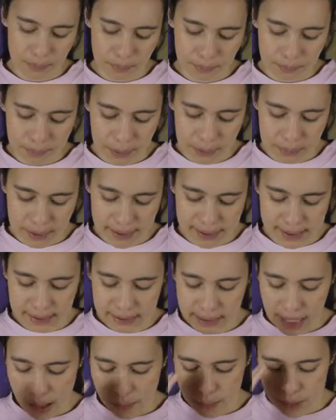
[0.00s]
but
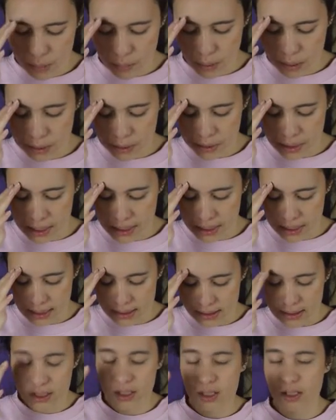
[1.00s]
basically I was wondering,
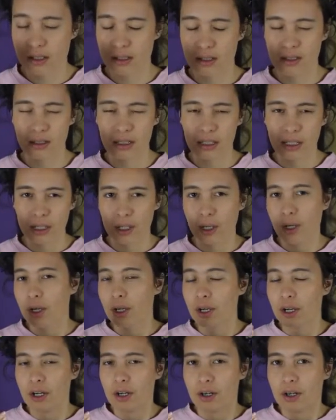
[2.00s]
is this
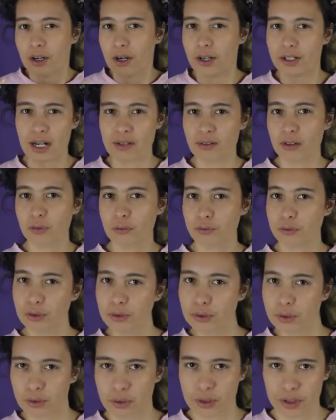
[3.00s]
her devil
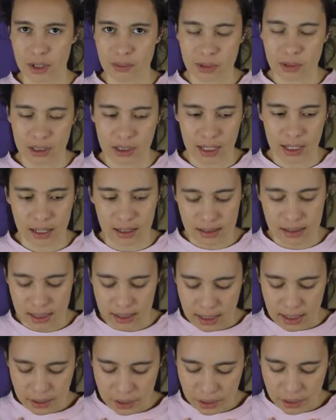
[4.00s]
fruit or something else?
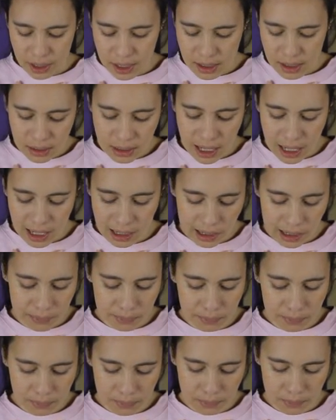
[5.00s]
And I think I
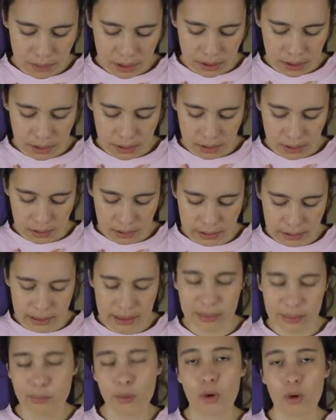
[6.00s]
am
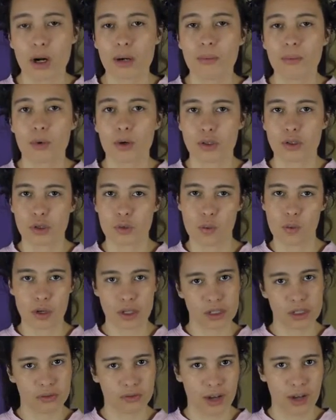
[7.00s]
leaning more and more
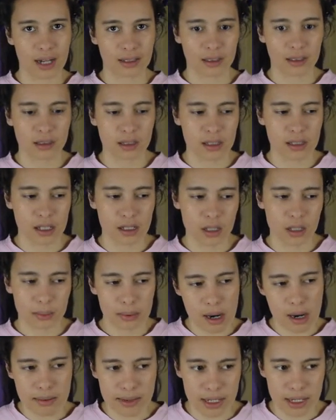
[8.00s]
towards the fact that this is the
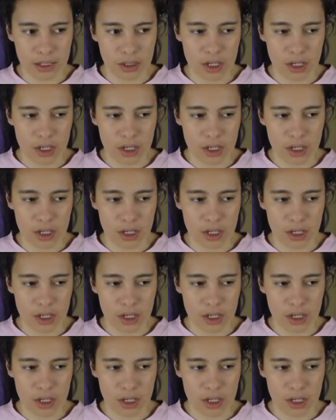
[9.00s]
properties